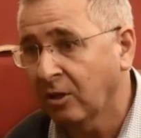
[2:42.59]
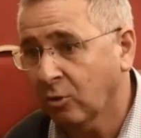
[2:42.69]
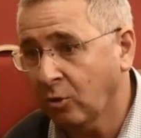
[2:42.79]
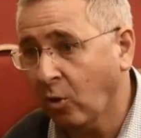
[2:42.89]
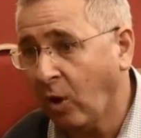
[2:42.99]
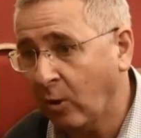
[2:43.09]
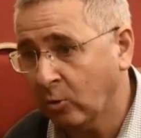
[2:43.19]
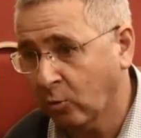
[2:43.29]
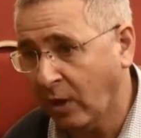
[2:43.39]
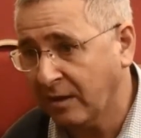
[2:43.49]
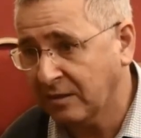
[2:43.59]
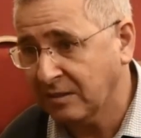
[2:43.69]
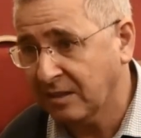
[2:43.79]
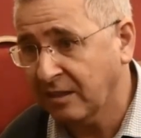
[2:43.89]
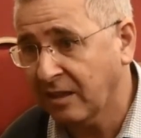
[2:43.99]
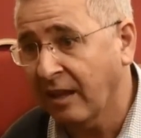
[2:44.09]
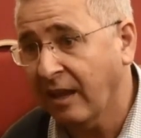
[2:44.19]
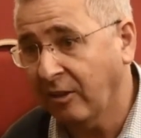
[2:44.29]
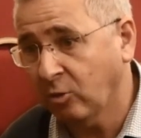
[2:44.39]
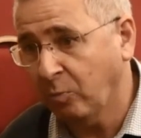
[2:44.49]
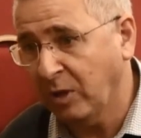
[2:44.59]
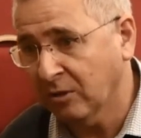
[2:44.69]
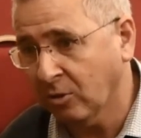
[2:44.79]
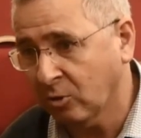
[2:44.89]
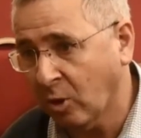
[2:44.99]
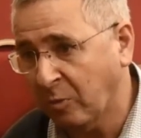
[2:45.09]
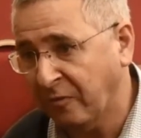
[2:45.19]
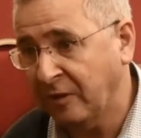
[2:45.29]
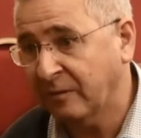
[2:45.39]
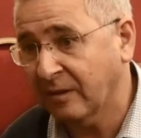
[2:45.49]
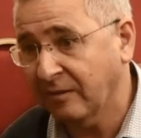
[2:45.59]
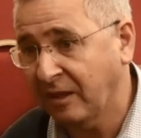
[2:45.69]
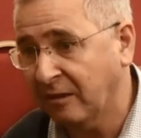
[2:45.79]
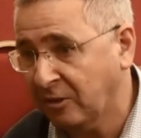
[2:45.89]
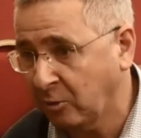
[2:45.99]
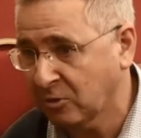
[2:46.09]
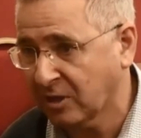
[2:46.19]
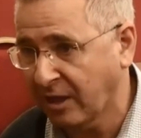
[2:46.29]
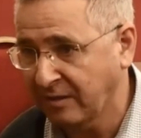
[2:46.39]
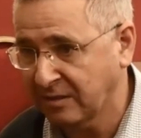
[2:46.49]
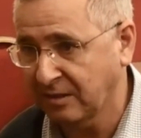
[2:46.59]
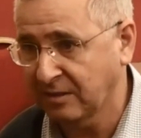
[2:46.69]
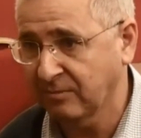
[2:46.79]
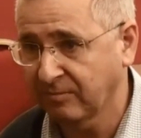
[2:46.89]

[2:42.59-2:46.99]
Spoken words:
to know how to access it, and to build on top of it their use cases.